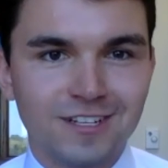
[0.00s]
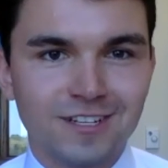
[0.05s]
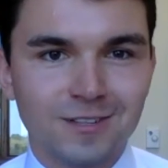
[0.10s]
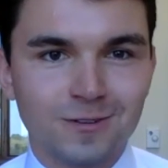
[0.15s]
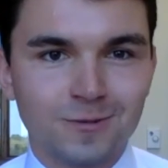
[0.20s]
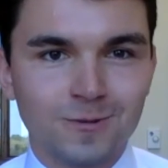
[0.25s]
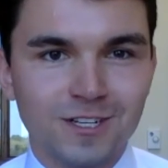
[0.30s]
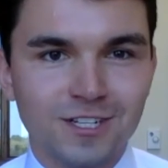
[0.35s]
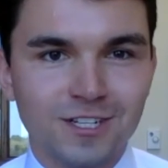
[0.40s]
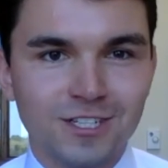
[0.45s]
to
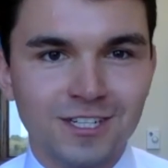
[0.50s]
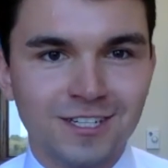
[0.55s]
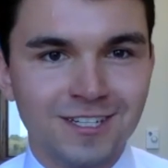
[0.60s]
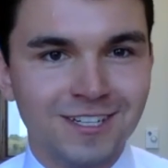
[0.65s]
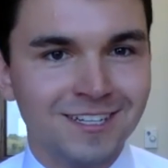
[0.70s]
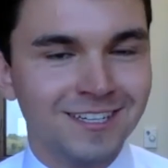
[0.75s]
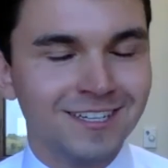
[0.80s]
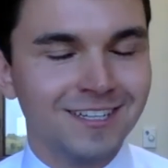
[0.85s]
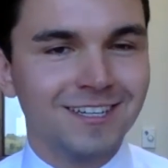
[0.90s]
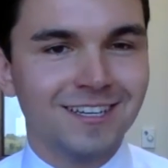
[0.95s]
the region.
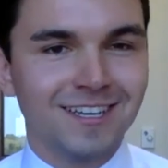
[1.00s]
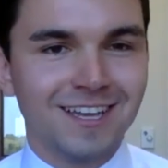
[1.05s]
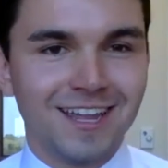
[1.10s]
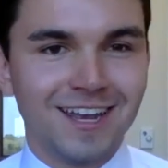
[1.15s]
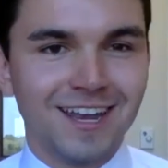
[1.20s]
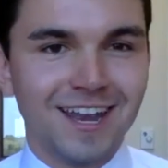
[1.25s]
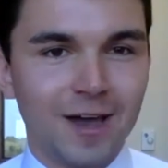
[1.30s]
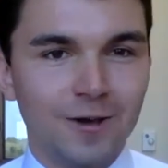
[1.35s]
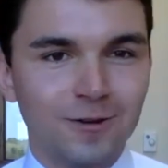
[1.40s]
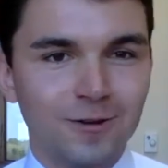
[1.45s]

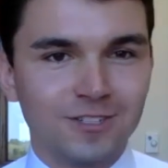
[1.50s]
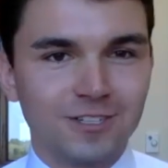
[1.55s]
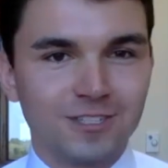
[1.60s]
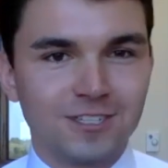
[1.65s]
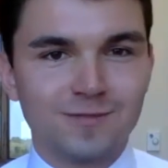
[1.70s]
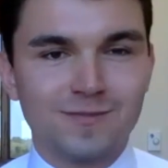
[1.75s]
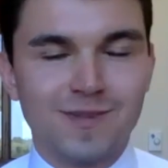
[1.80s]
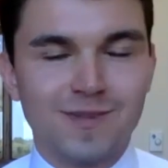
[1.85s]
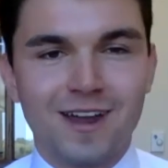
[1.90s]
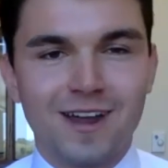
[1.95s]
And now it's
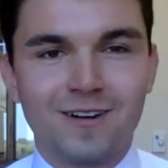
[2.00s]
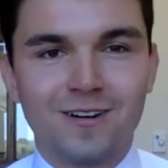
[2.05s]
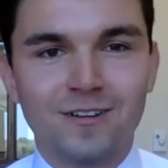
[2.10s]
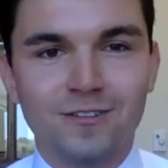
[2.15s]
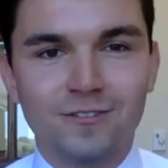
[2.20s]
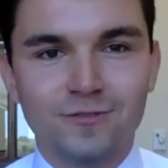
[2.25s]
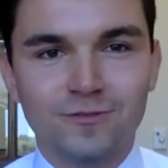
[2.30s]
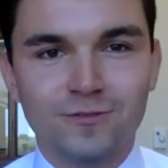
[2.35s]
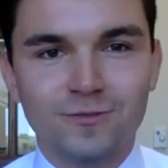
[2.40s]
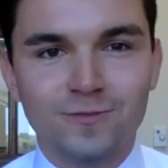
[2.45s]
just a matter of